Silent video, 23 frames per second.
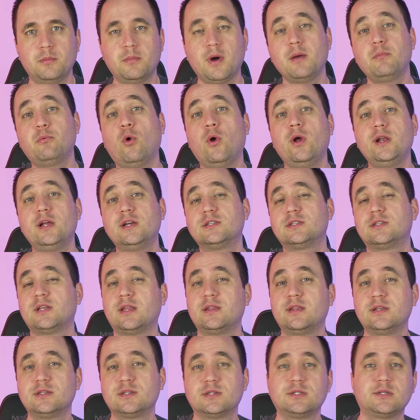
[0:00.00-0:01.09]
my point is that
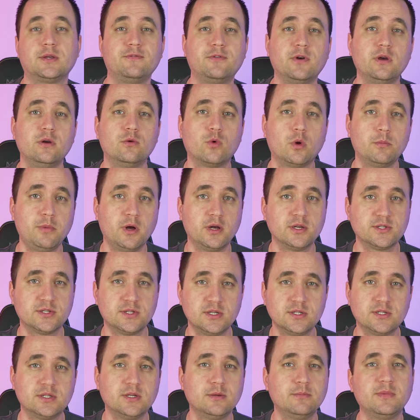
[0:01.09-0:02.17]
this is a very robust
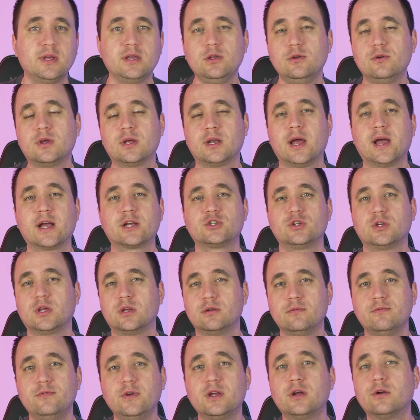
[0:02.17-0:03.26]
system that you can actually
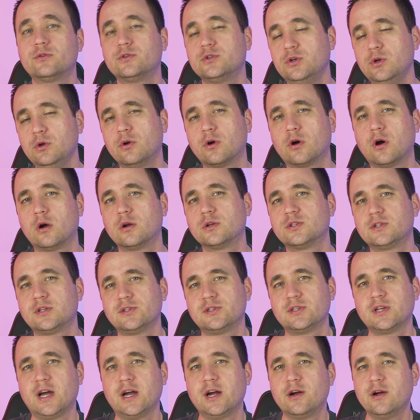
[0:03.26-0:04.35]
configure to your heart's
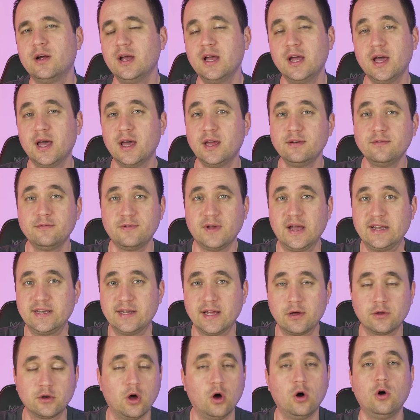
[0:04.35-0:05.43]
desire and find
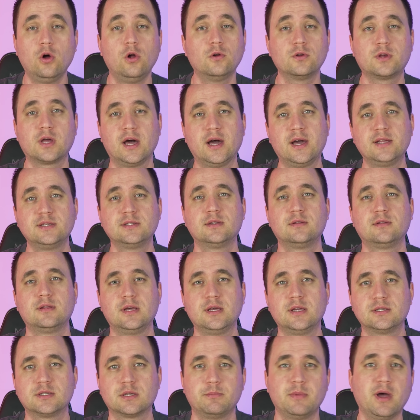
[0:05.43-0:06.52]
out all kinds of
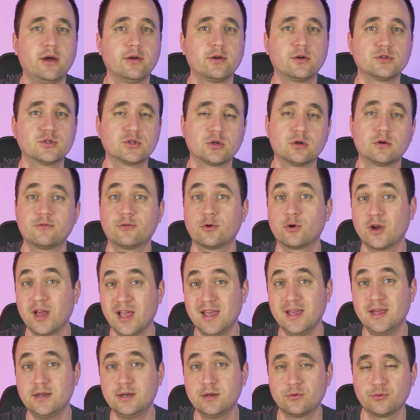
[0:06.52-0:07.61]
things about your server
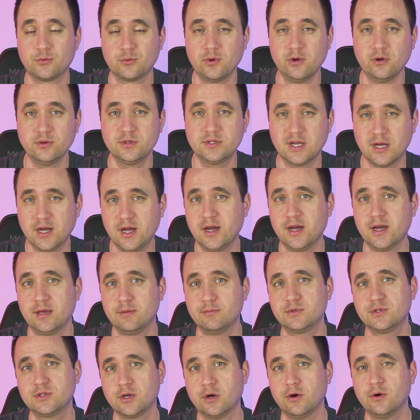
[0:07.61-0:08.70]
in real time.
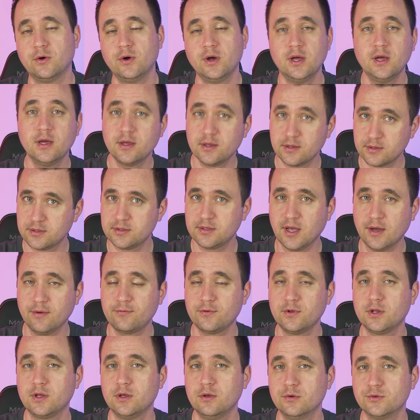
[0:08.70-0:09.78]
So
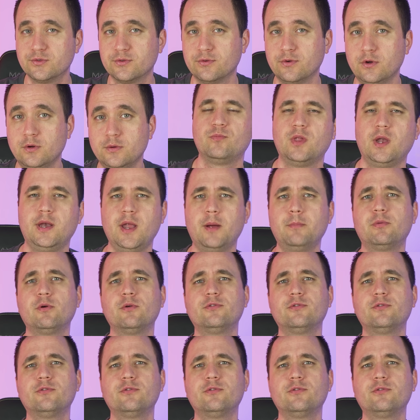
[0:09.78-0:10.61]
definitely useful. Number